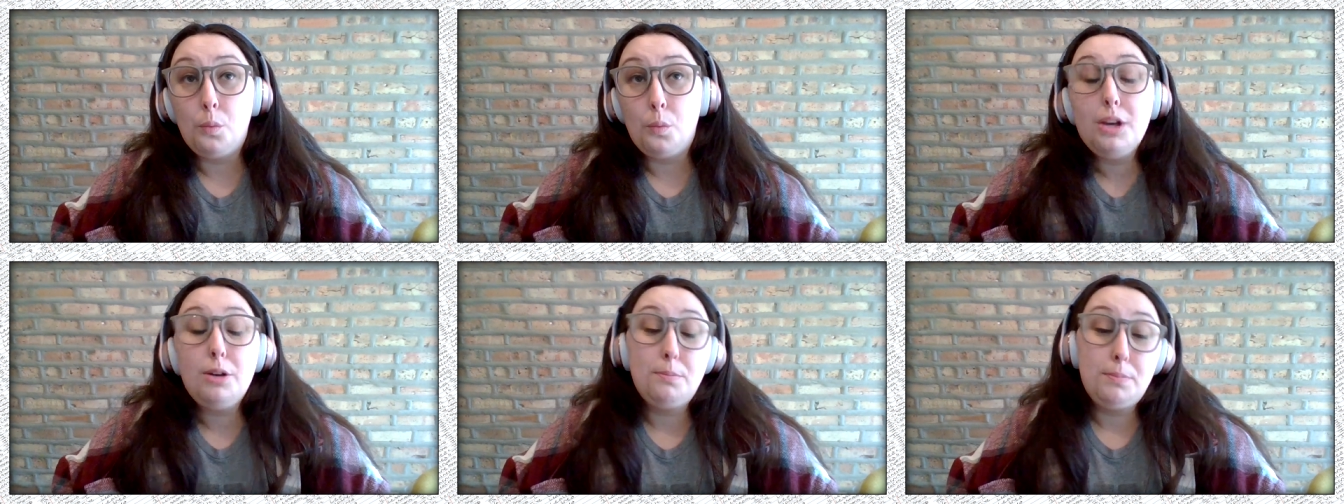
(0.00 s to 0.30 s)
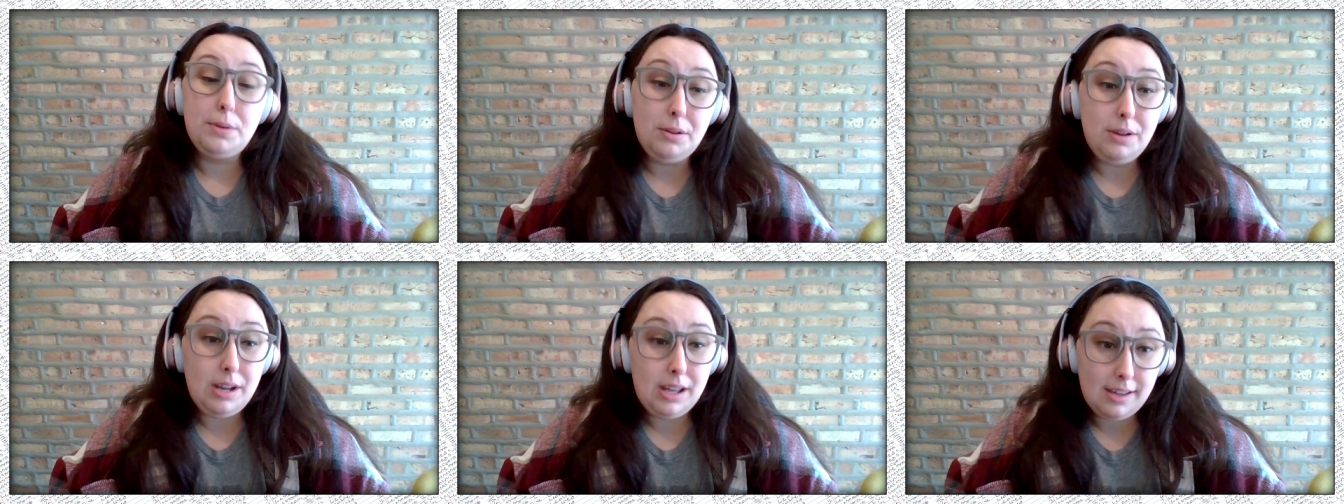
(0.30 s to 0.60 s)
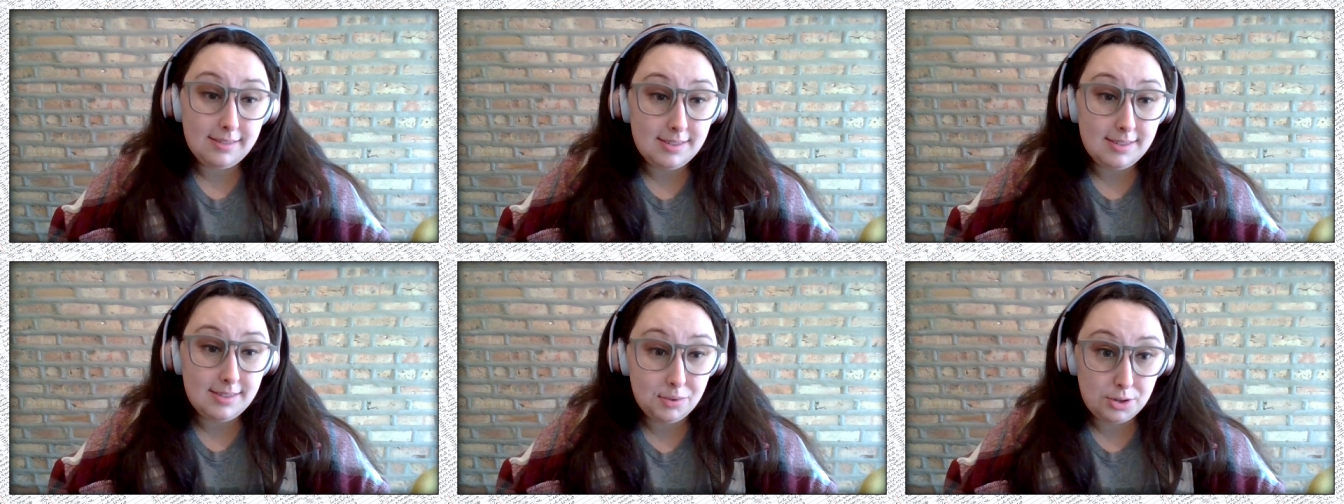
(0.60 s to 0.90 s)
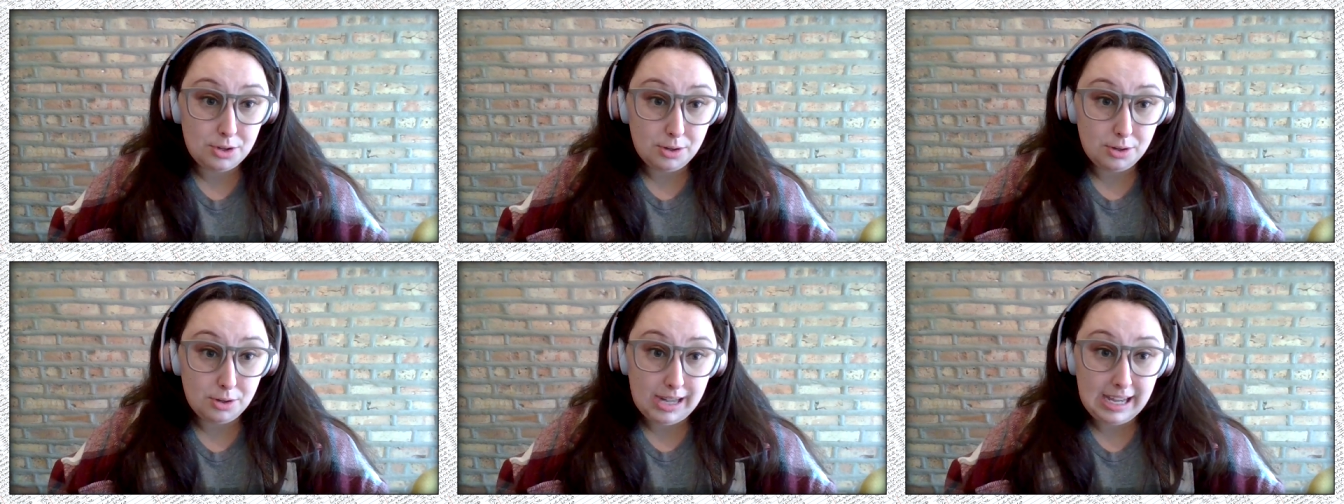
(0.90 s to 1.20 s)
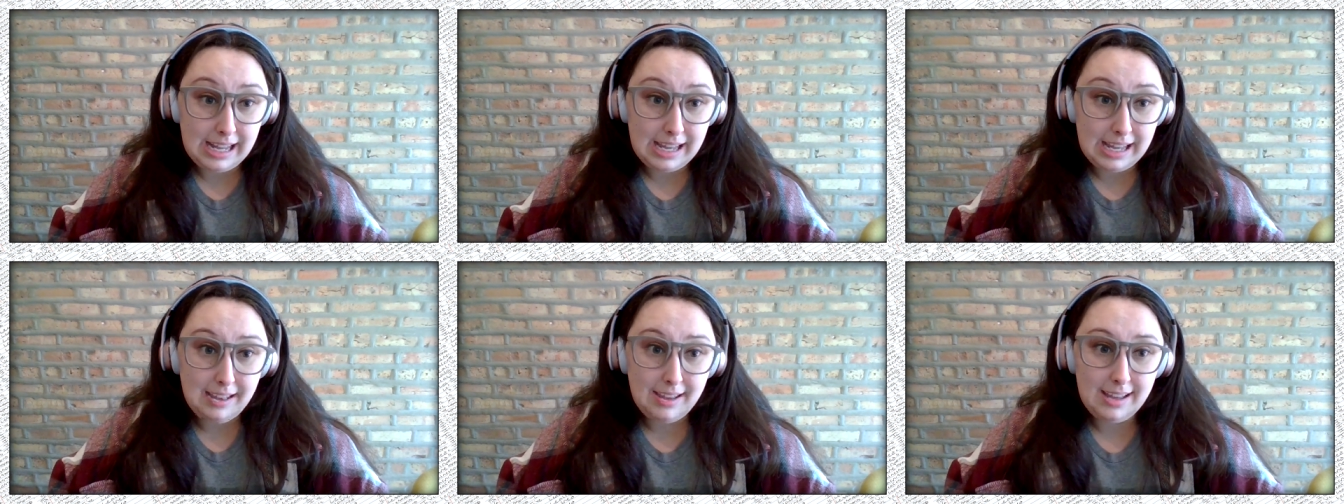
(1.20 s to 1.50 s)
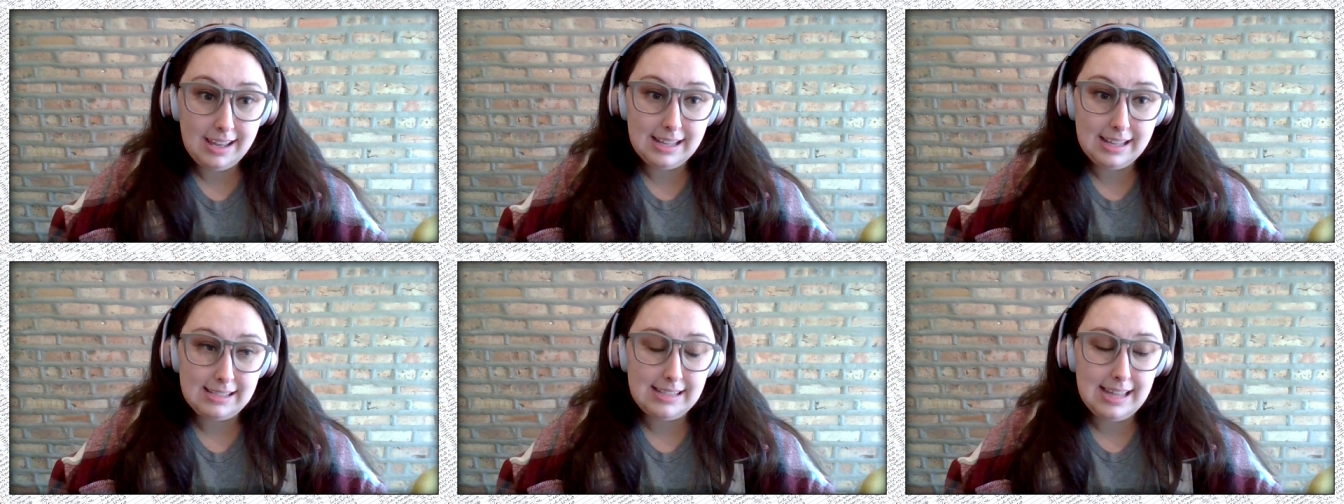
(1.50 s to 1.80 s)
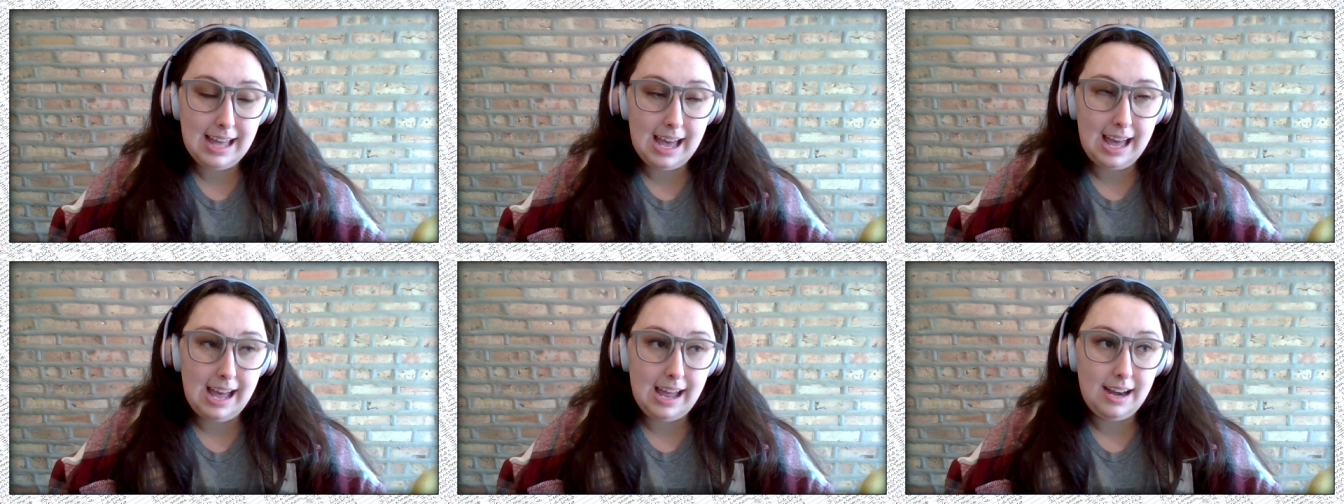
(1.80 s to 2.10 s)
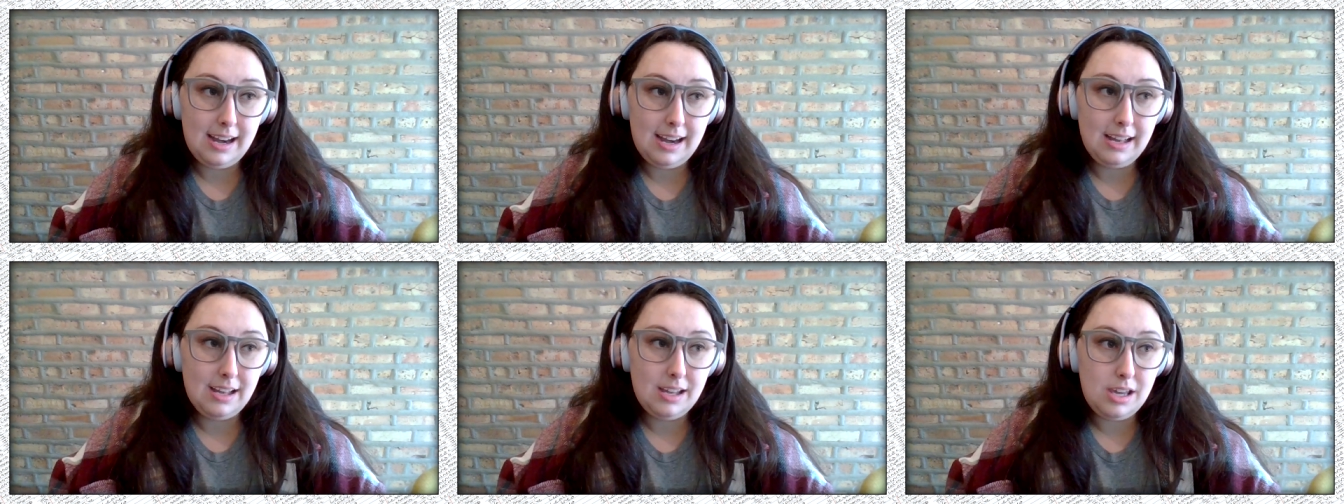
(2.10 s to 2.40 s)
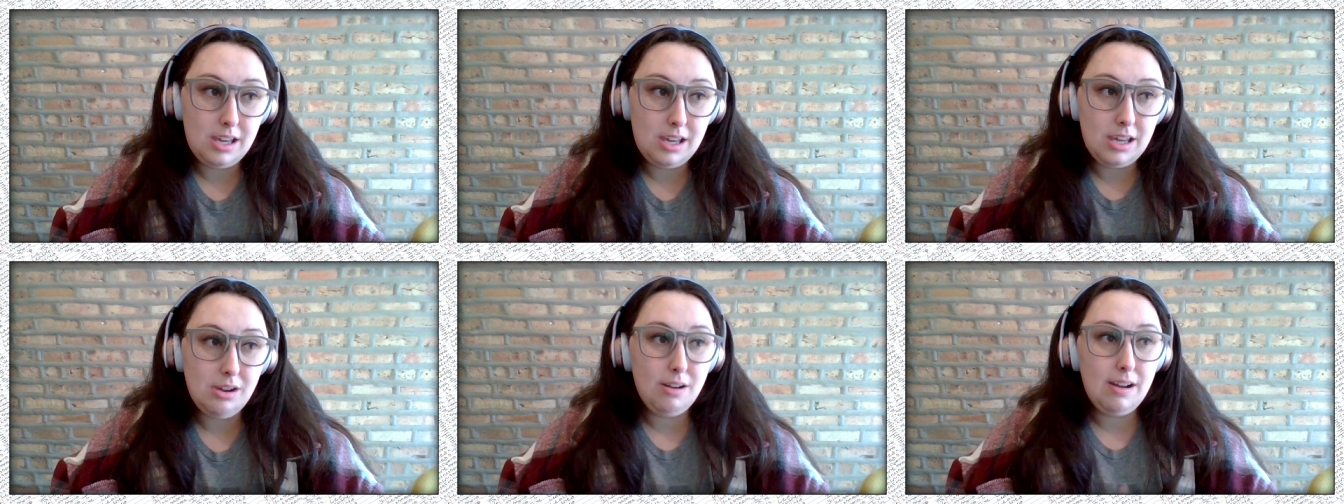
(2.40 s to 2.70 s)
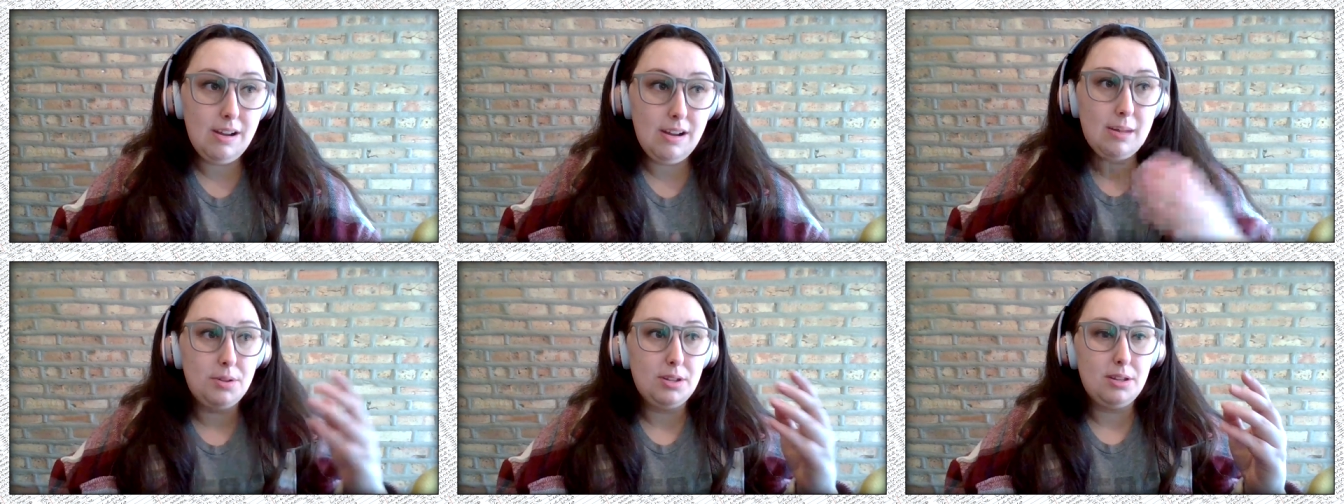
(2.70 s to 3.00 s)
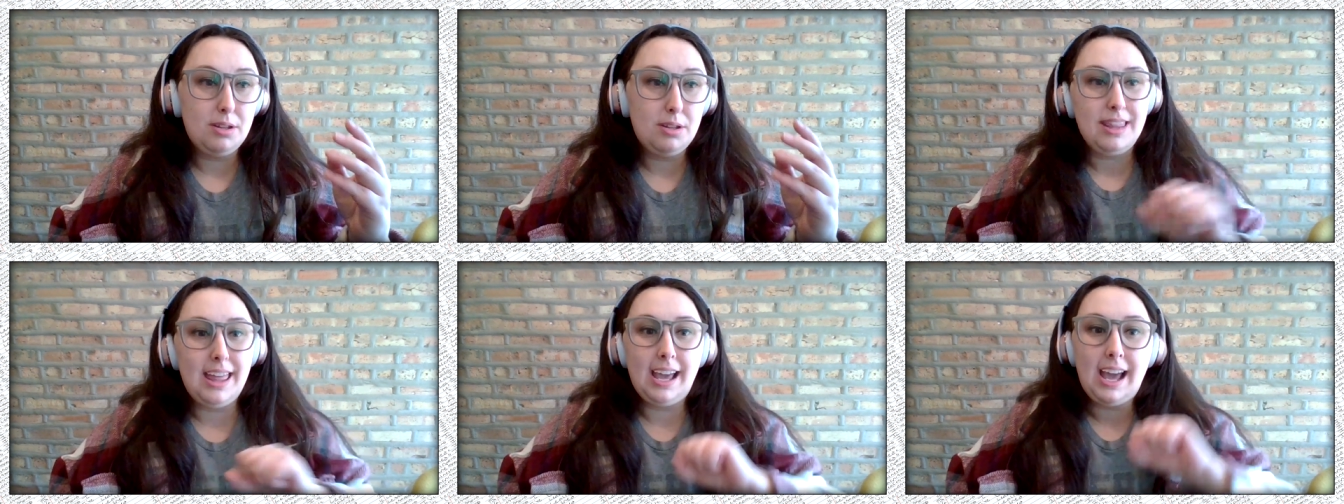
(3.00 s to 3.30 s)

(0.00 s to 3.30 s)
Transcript: real beauty of social media is that you're able to be